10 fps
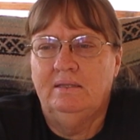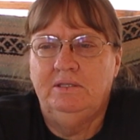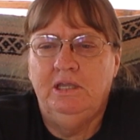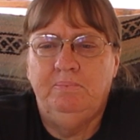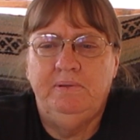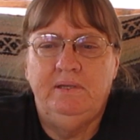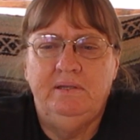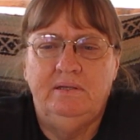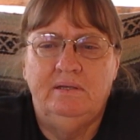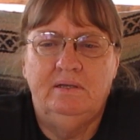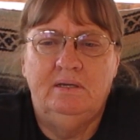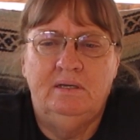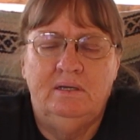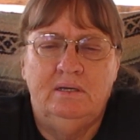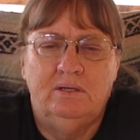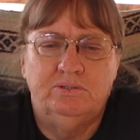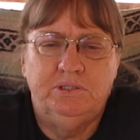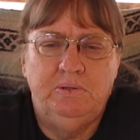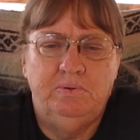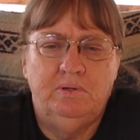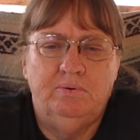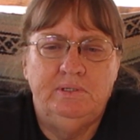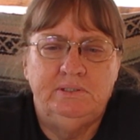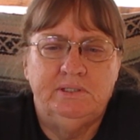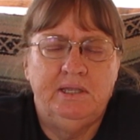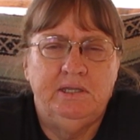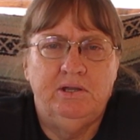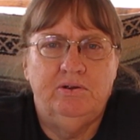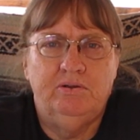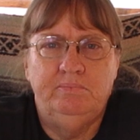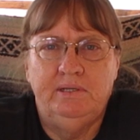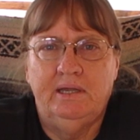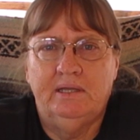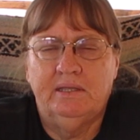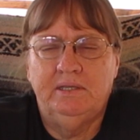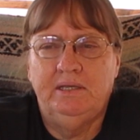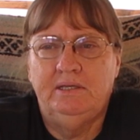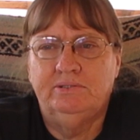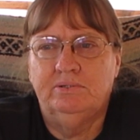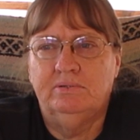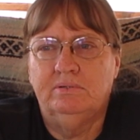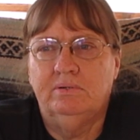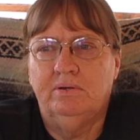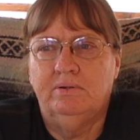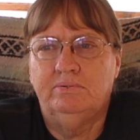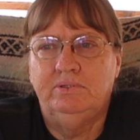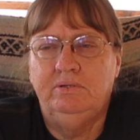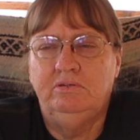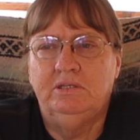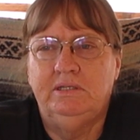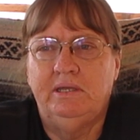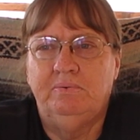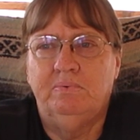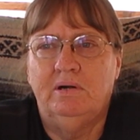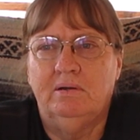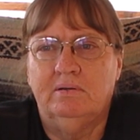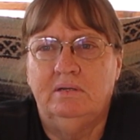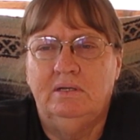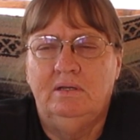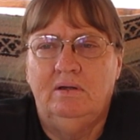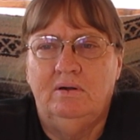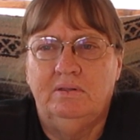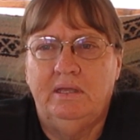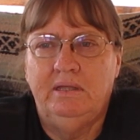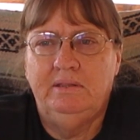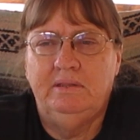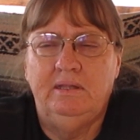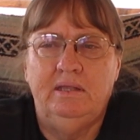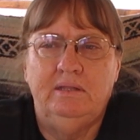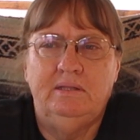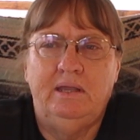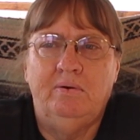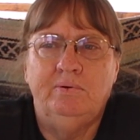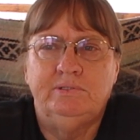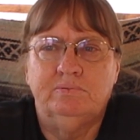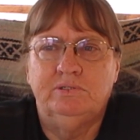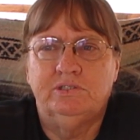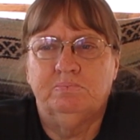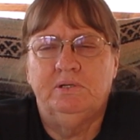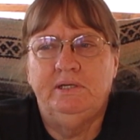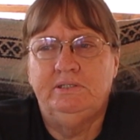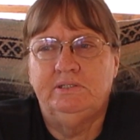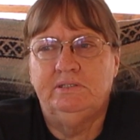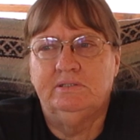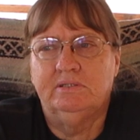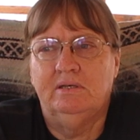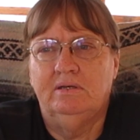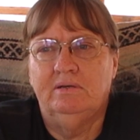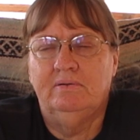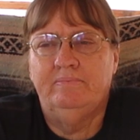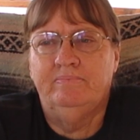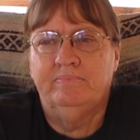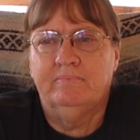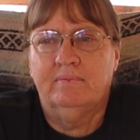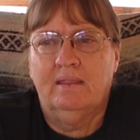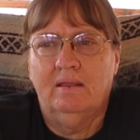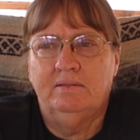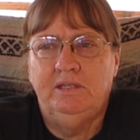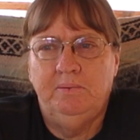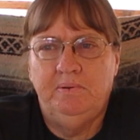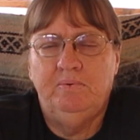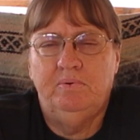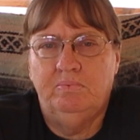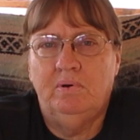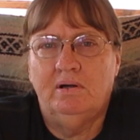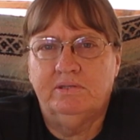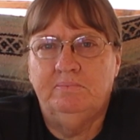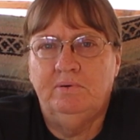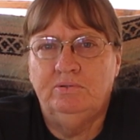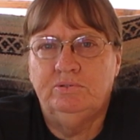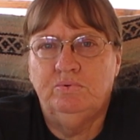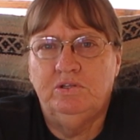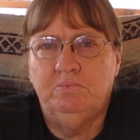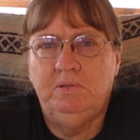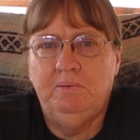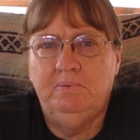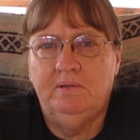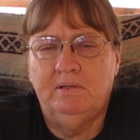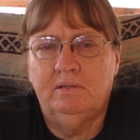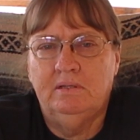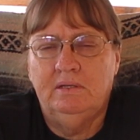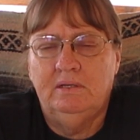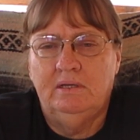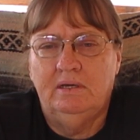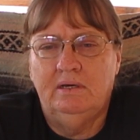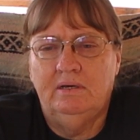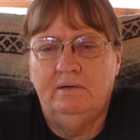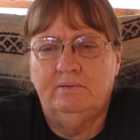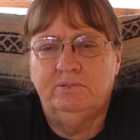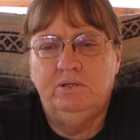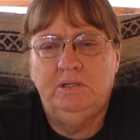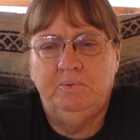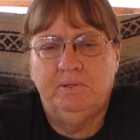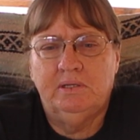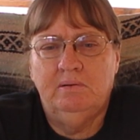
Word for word: Tippy, she would always take care of me out in the desert. Her and Tuli, they'd walk. They they always switched places. Uh, Tippy would walk the most with me, but uh, Tuli would